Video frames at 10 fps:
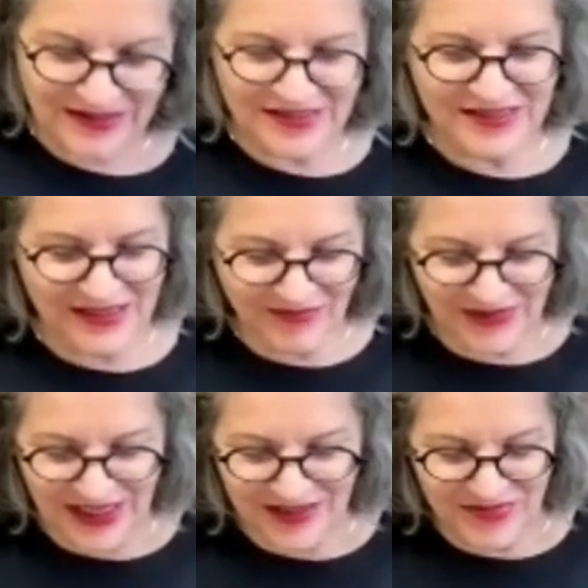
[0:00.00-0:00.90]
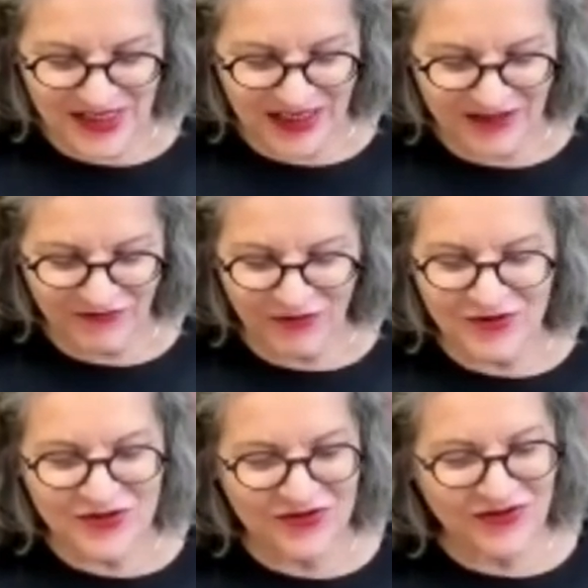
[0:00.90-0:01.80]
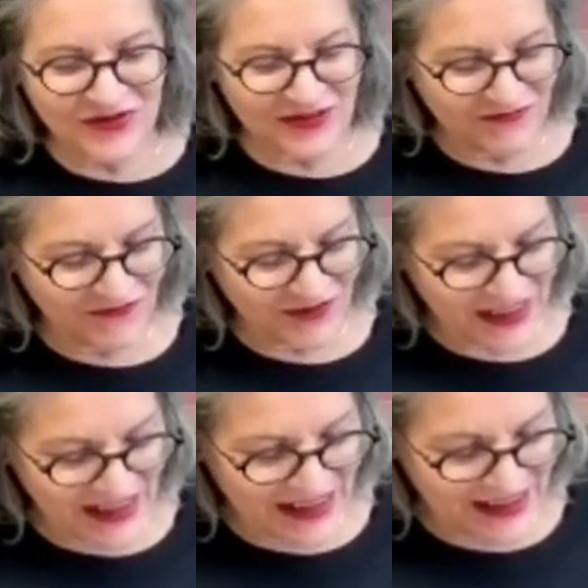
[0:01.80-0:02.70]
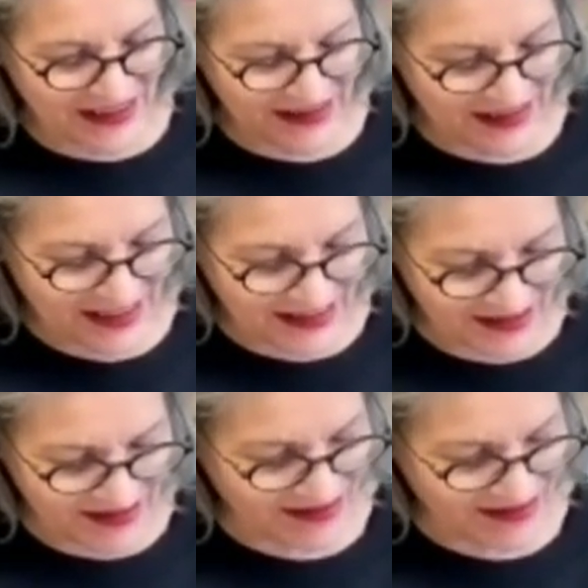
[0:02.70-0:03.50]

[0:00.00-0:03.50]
Sometimes I've also the feeling that